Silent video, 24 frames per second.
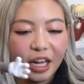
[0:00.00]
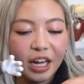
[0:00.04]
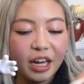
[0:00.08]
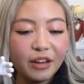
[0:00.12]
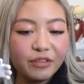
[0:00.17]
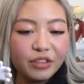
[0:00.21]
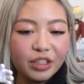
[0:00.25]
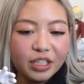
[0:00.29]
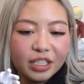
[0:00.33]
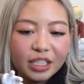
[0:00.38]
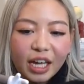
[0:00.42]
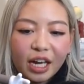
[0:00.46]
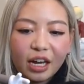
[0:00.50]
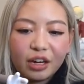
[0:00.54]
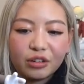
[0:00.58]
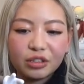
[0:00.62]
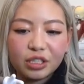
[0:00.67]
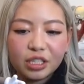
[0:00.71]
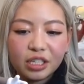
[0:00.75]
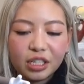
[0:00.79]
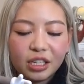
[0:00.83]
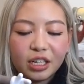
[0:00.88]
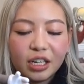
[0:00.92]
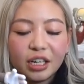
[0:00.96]
I have this
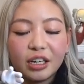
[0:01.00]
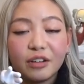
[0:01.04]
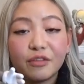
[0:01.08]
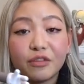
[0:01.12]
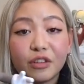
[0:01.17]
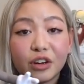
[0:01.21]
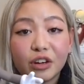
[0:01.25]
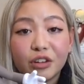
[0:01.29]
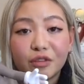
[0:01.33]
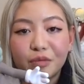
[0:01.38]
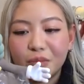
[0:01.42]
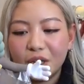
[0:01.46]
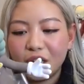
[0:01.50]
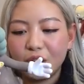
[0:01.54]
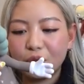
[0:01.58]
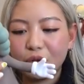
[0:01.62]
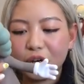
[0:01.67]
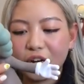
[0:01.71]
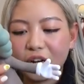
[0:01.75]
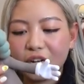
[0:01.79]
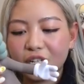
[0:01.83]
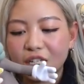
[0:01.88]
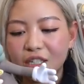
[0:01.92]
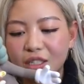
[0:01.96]
counter in front of me
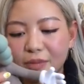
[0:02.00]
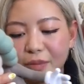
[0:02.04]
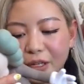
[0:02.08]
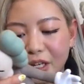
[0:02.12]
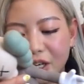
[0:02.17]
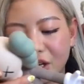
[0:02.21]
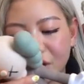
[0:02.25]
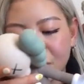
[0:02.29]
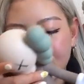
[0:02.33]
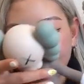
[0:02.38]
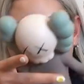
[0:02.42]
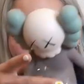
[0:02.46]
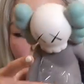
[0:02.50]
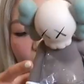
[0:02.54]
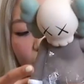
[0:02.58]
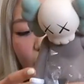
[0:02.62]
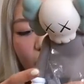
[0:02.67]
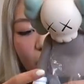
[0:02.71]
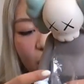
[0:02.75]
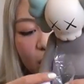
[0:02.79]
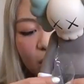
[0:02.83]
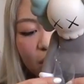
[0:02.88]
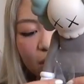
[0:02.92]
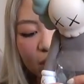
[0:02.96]
where I display all my
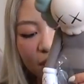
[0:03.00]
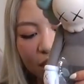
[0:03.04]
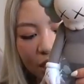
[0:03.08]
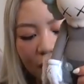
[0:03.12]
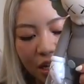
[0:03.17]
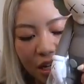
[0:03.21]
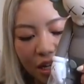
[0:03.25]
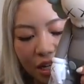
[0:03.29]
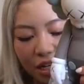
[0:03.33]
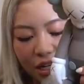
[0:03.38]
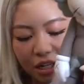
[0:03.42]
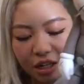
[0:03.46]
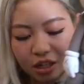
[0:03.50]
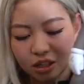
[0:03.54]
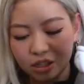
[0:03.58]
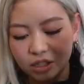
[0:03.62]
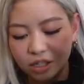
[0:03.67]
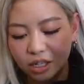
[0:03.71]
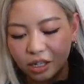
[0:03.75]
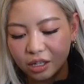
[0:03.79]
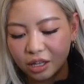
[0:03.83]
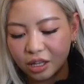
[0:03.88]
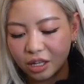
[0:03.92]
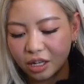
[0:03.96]
Kaws.
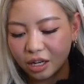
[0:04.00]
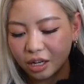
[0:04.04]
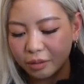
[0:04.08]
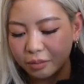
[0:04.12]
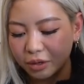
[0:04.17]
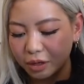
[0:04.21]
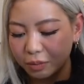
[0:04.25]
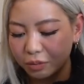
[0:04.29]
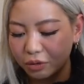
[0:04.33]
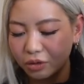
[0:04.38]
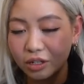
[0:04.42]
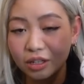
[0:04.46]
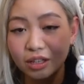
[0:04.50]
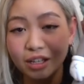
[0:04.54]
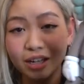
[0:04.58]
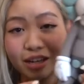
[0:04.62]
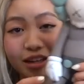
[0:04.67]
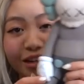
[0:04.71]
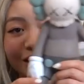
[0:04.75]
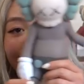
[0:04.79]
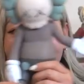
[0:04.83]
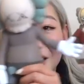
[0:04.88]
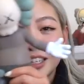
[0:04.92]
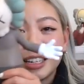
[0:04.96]
So I think I might put it
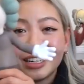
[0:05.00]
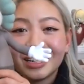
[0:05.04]
there.